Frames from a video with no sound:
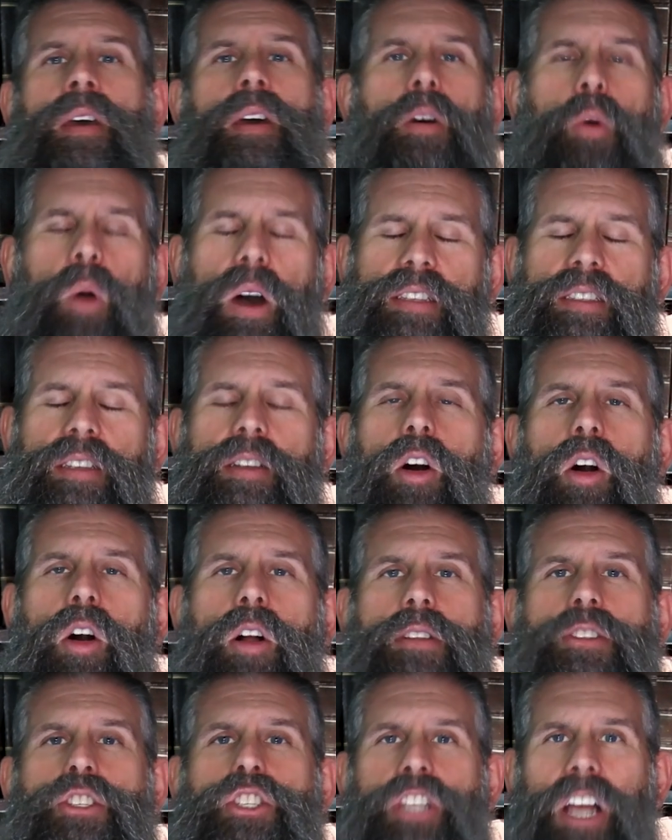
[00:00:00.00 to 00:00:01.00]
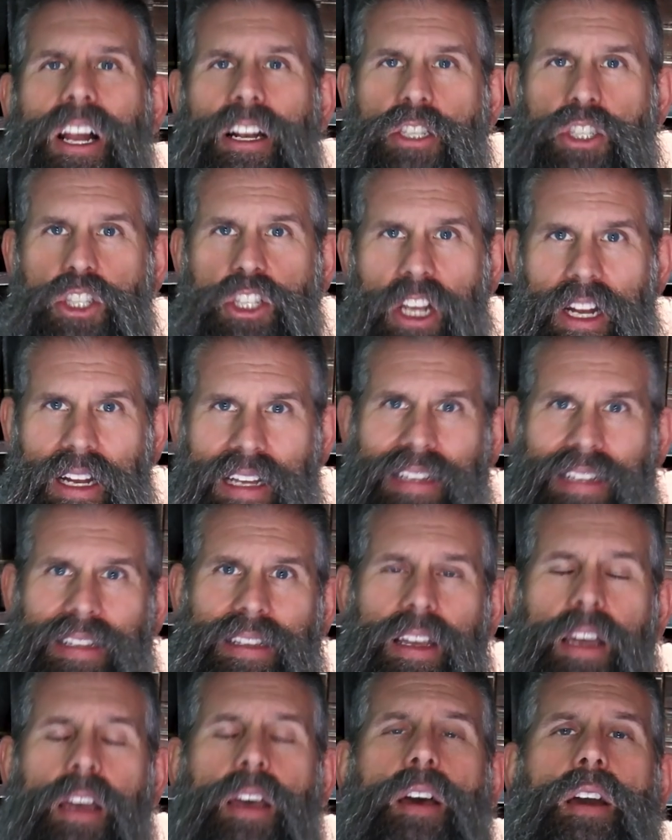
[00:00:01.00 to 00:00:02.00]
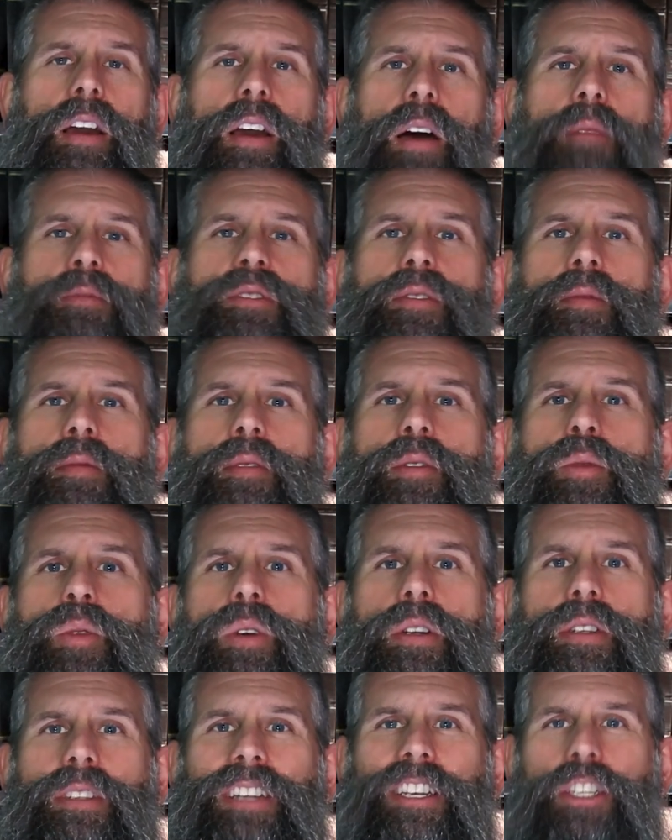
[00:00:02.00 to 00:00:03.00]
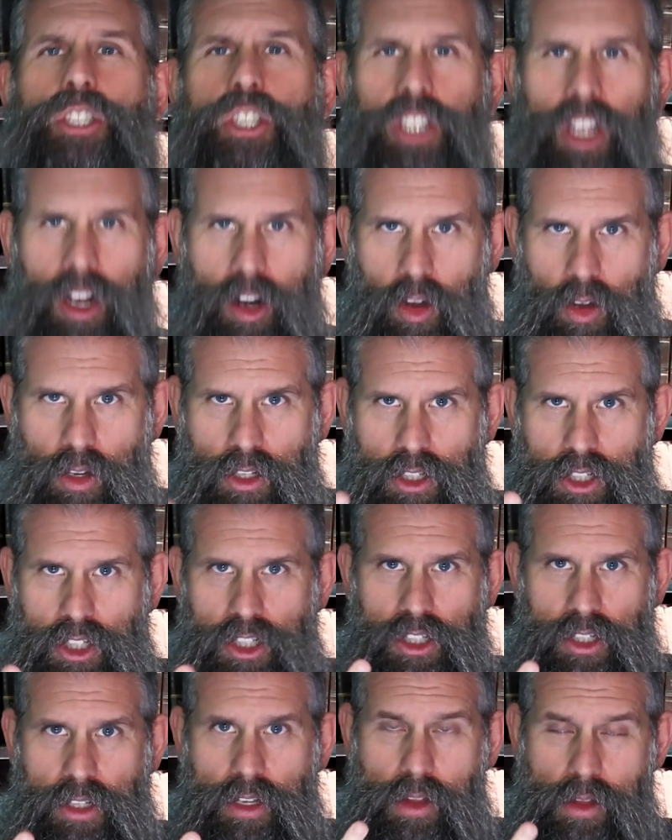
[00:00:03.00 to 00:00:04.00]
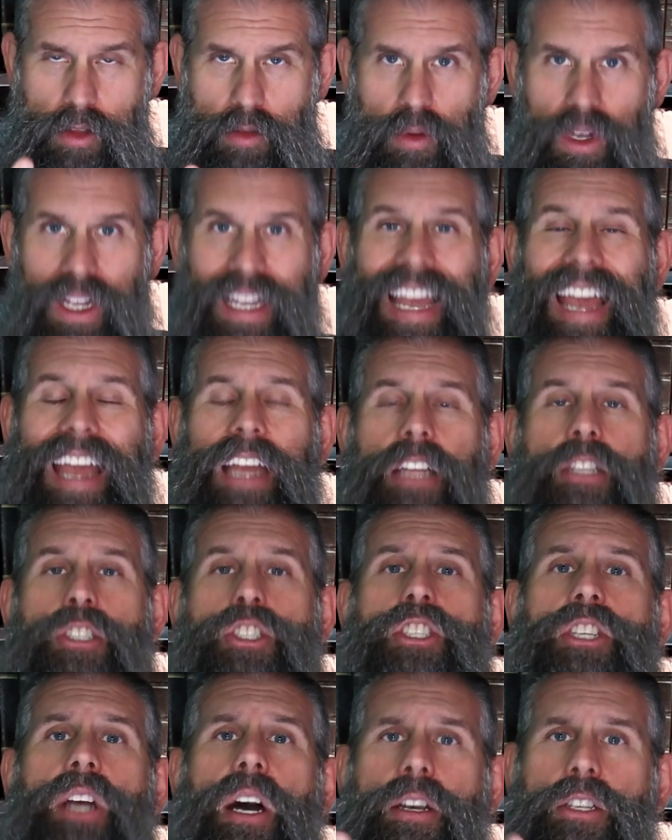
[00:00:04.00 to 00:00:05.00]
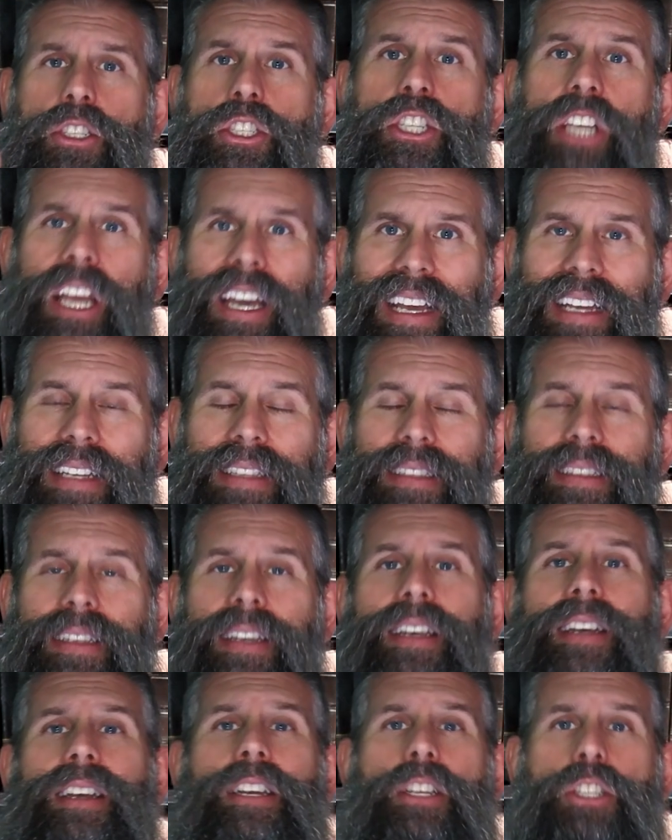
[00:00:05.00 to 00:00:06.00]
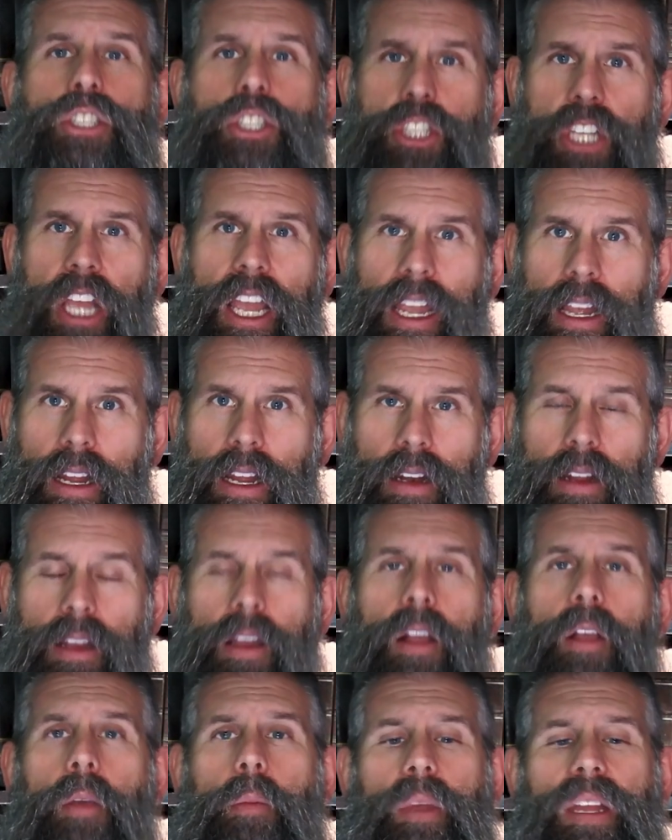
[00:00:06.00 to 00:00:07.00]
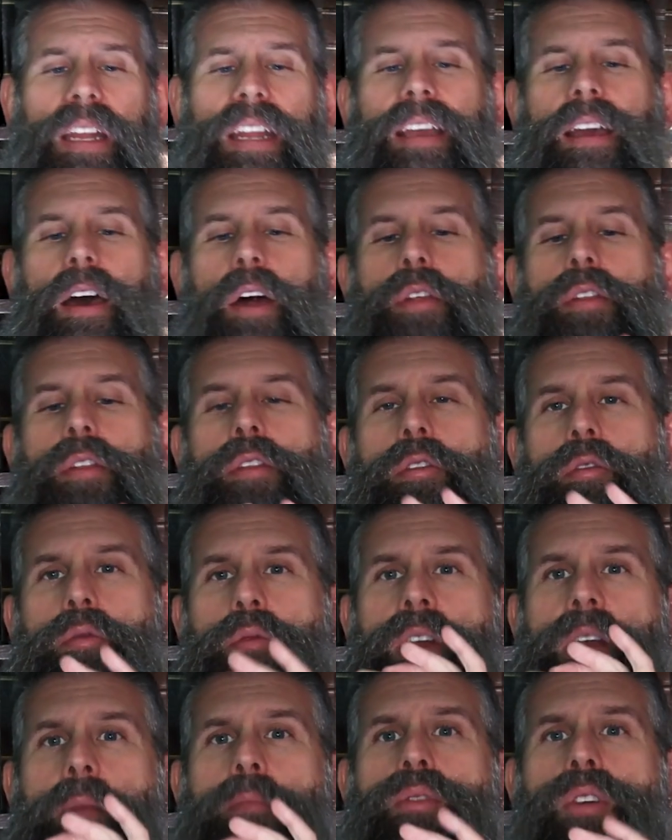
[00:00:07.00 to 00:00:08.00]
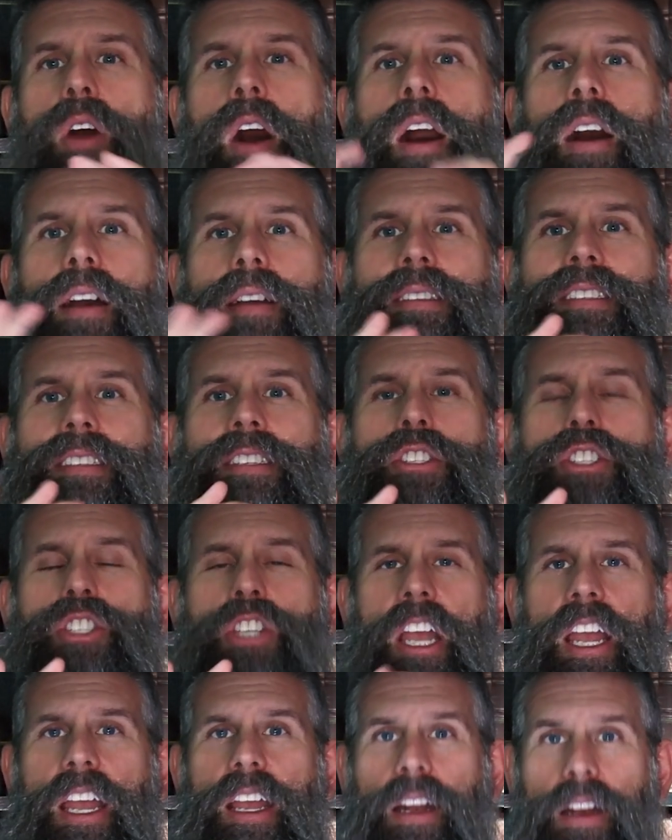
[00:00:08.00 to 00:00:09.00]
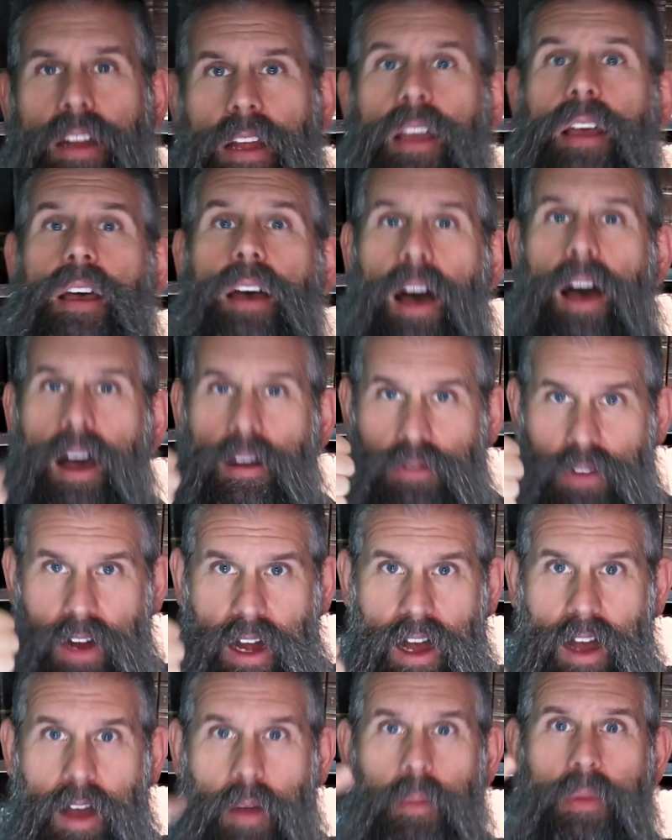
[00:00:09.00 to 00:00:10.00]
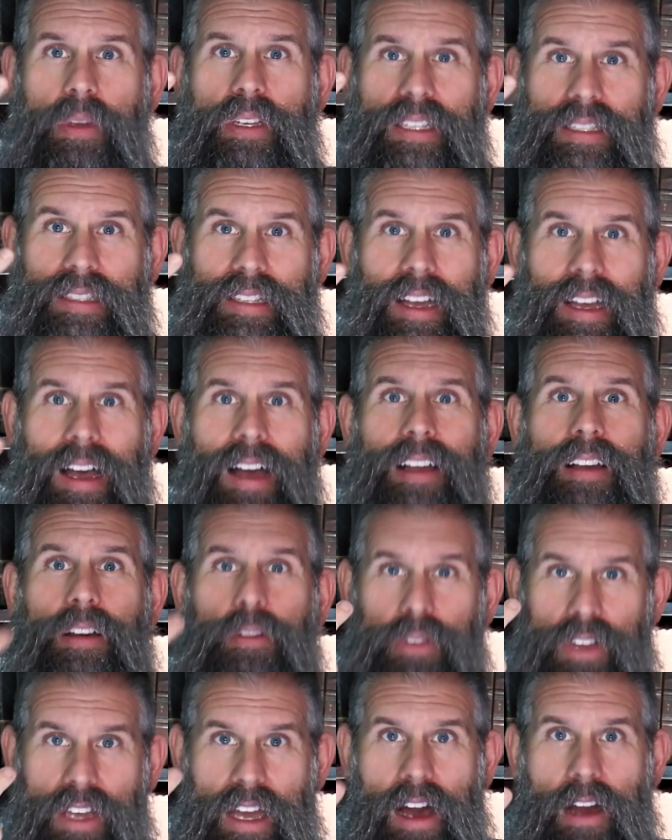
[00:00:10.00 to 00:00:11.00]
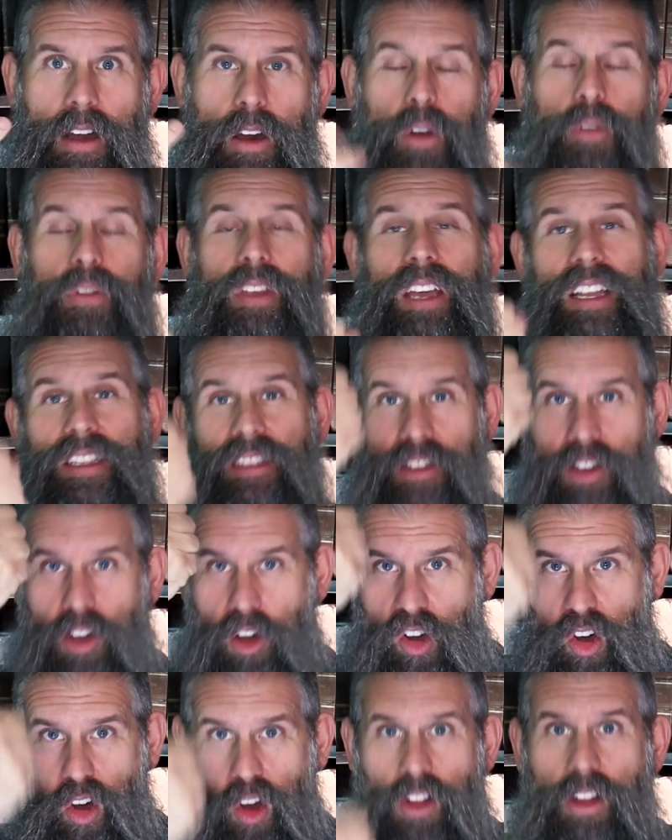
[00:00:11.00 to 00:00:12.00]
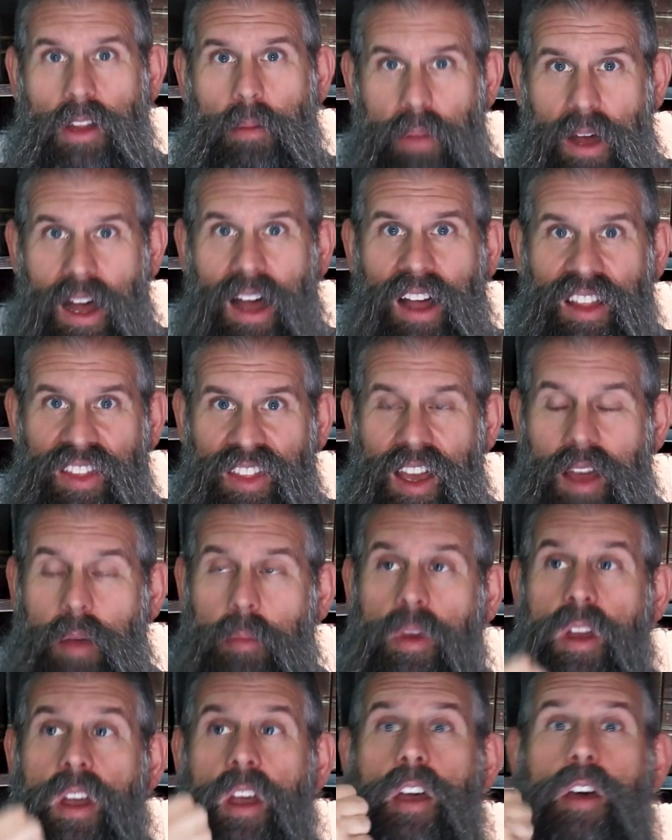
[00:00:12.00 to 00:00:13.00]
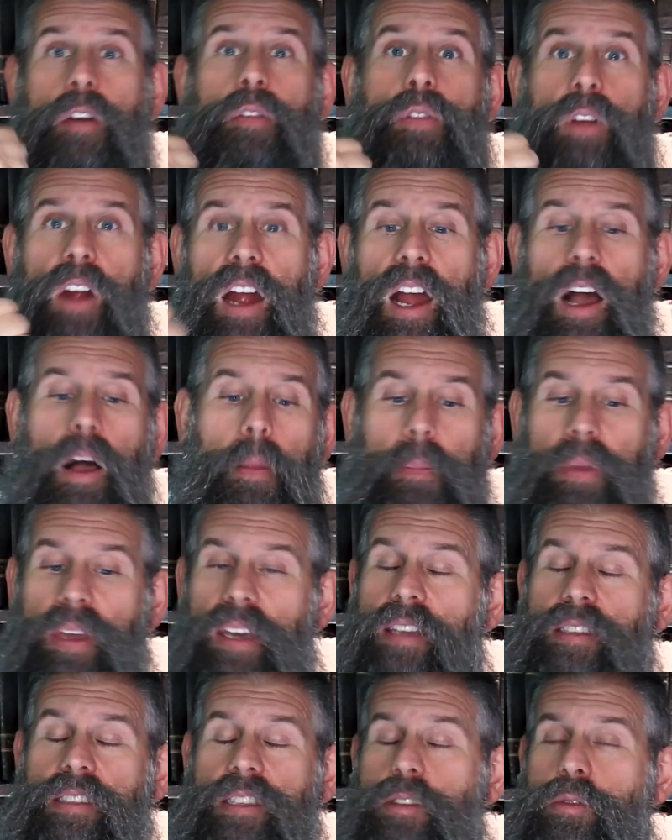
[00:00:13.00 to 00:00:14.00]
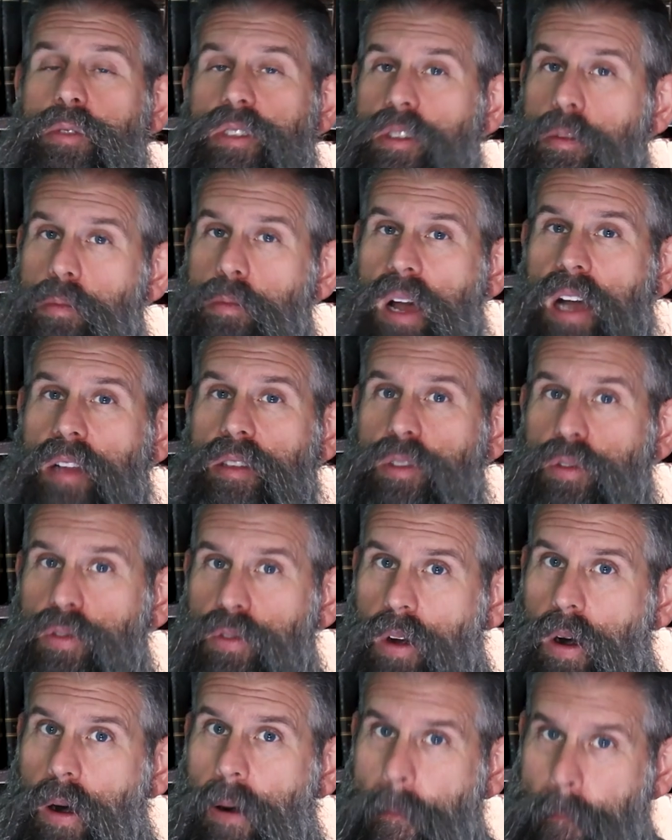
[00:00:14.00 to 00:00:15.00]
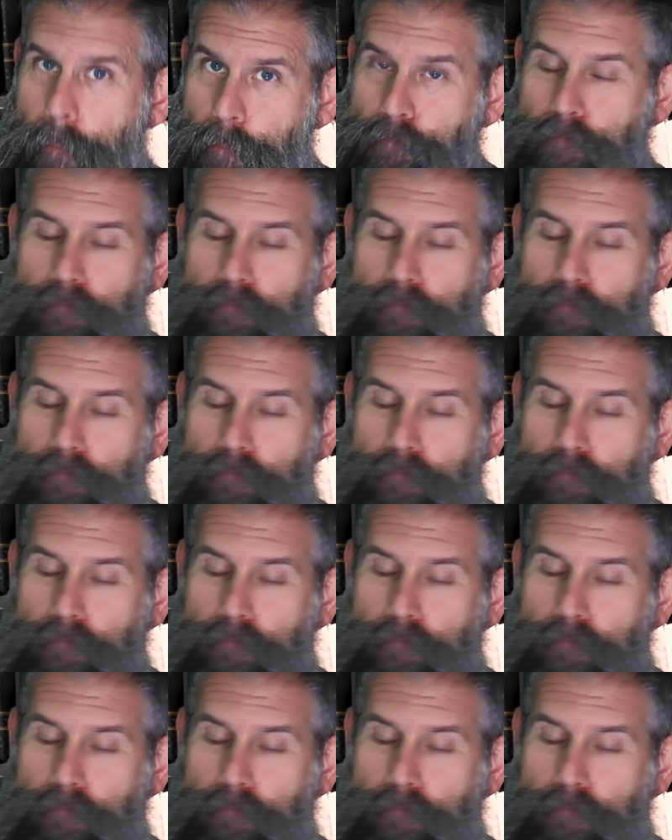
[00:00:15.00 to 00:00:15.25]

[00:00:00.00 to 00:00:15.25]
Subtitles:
Why is it called Shalshelit? Comes from the word shalosh, 3, and shalsheret, chain, meaning a 3-pronged chain. Avraham, Yitzchak, Yaakov. He had to call upon them for help because he was about to fall.